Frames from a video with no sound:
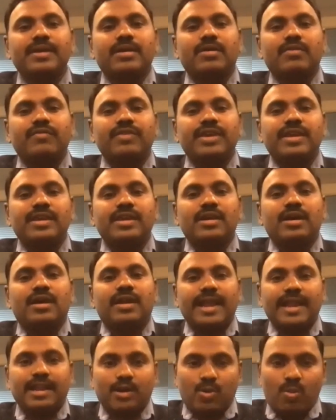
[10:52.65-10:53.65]
We
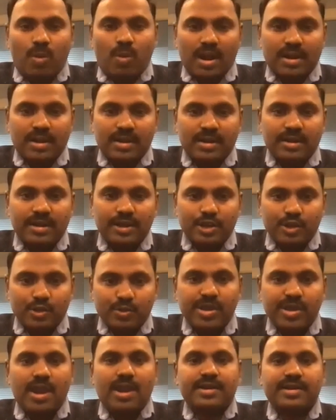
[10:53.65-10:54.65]
are headquartered in
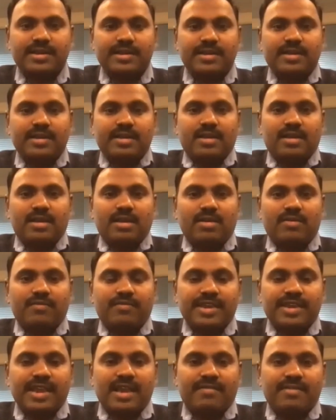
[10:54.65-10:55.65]
New York. Uh,
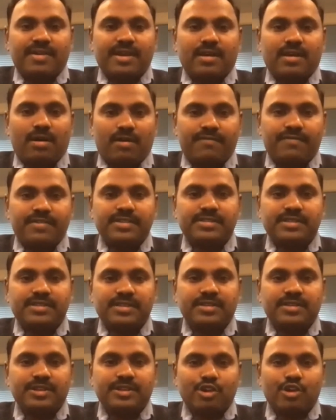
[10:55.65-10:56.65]
we have an office
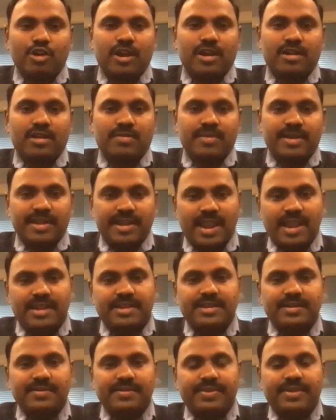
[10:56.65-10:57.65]
in New York,
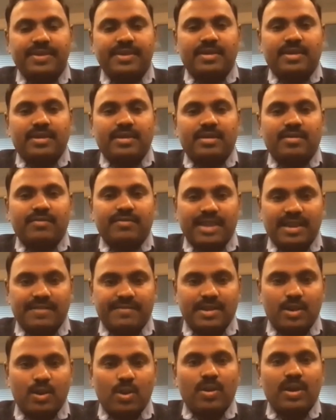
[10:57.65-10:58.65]
Manhattan. Uh, we
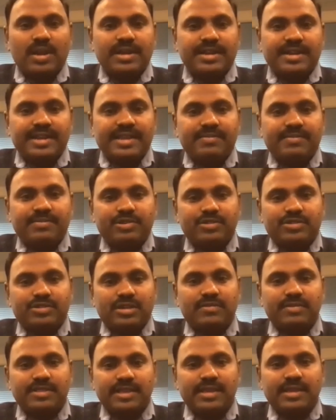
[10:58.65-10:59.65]
have a local team to
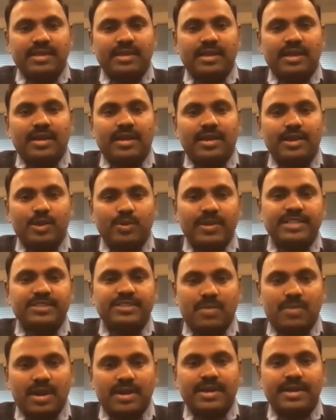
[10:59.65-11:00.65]
serve the uh, U
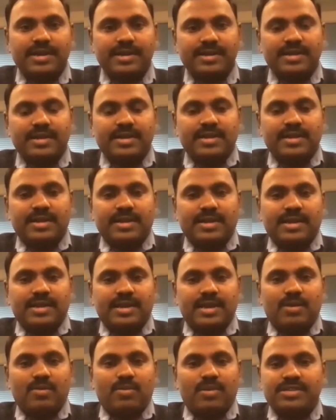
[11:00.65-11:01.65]
S market.
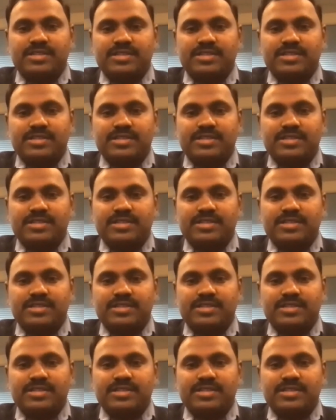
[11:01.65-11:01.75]
Uh, once